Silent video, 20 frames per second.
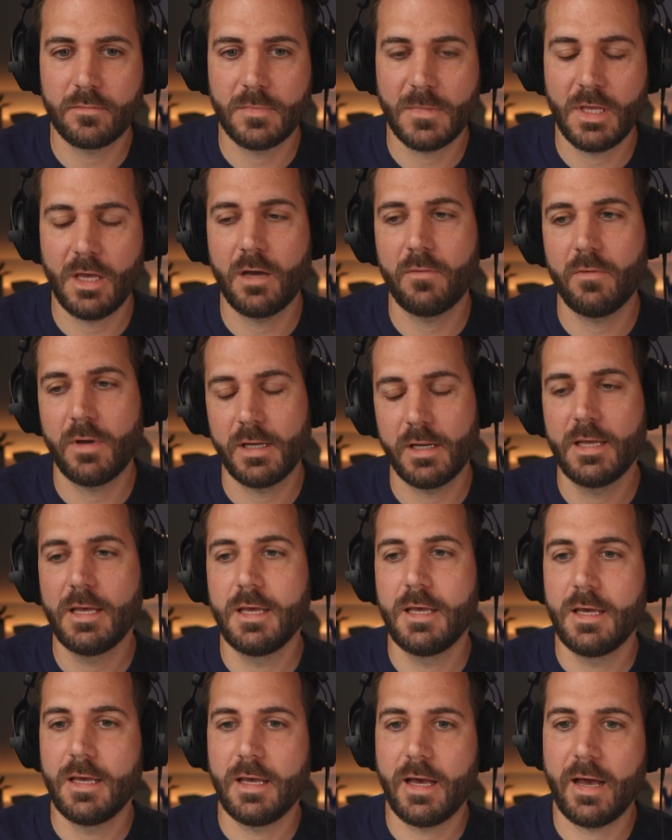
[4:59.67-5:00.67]
Yeah, right.
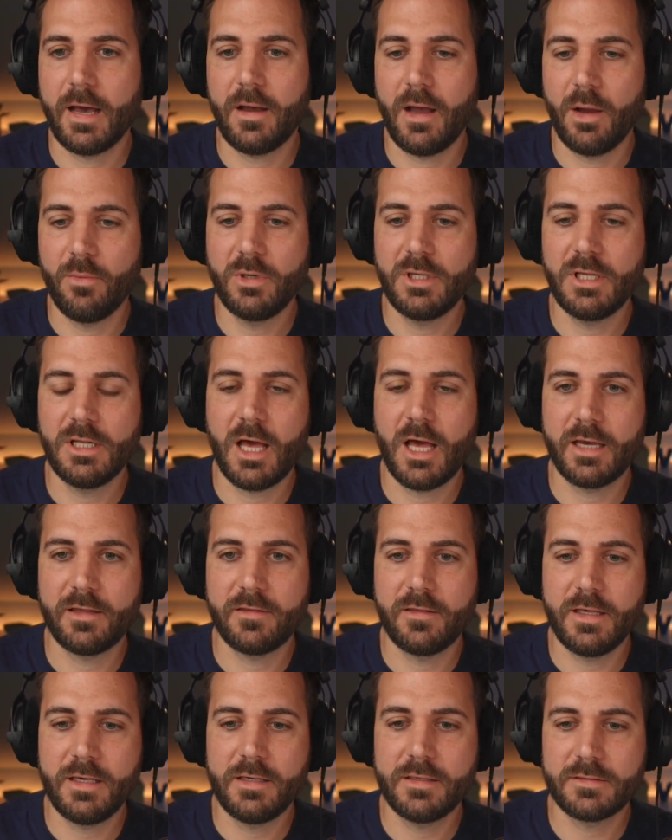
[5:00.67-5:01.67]
I really
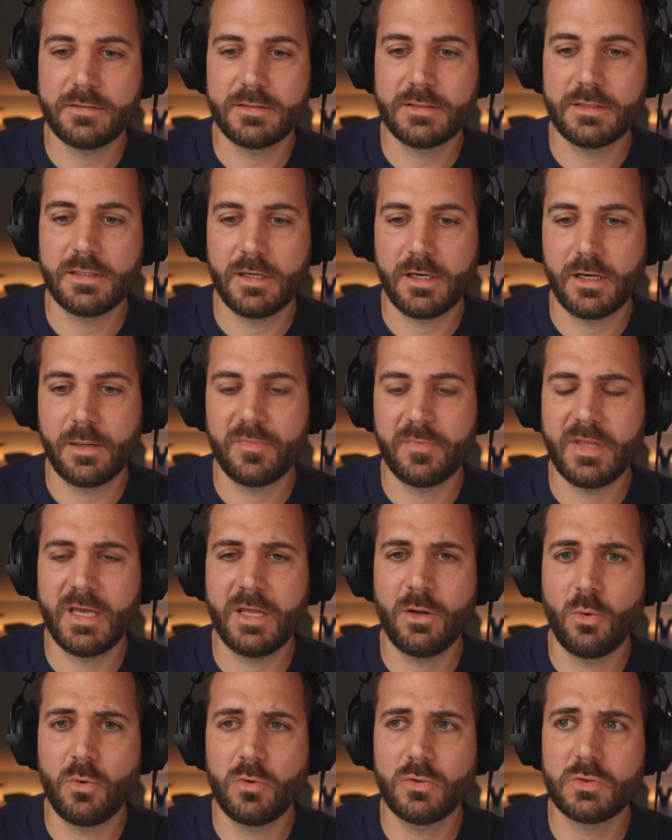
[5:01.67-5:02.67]
like these.
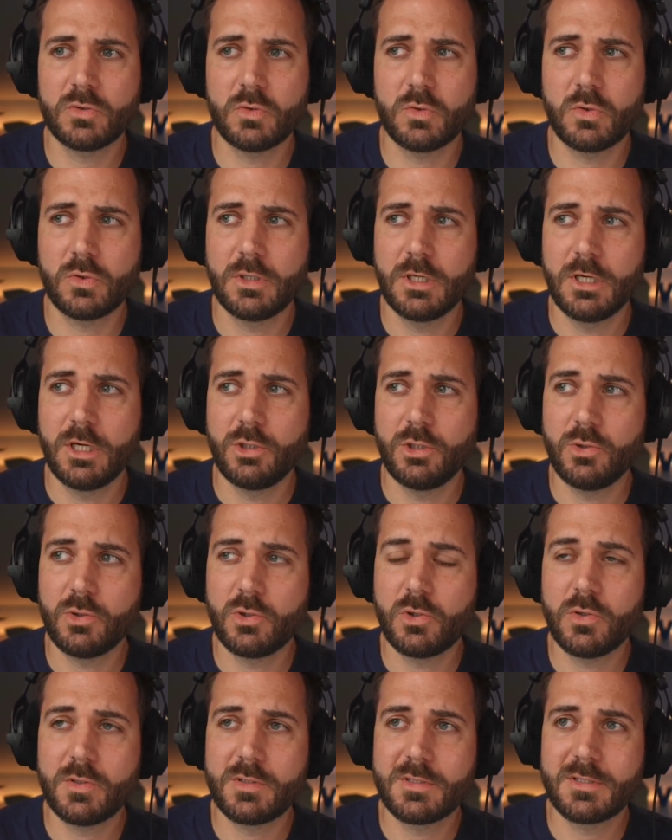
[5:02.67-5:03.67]
Then also you
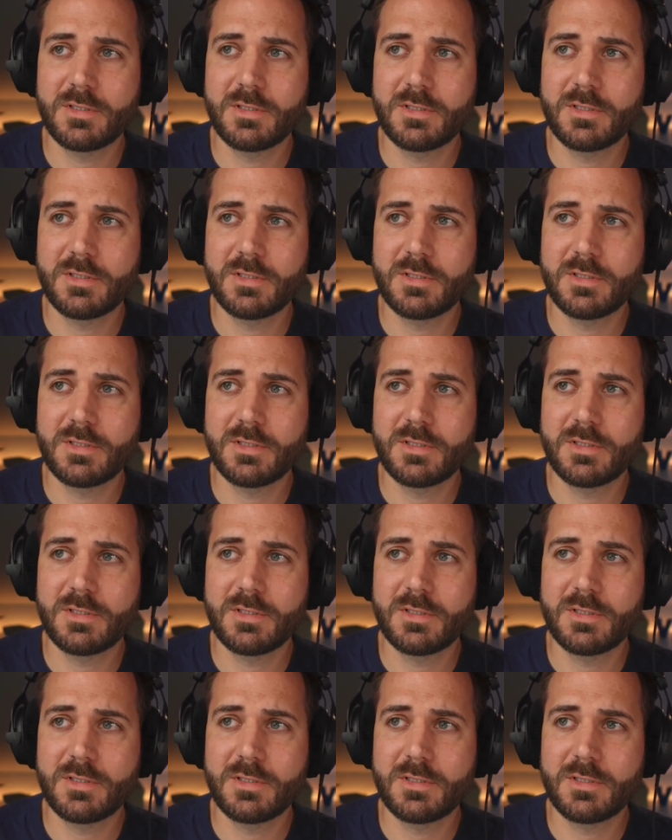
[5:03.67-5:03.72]
could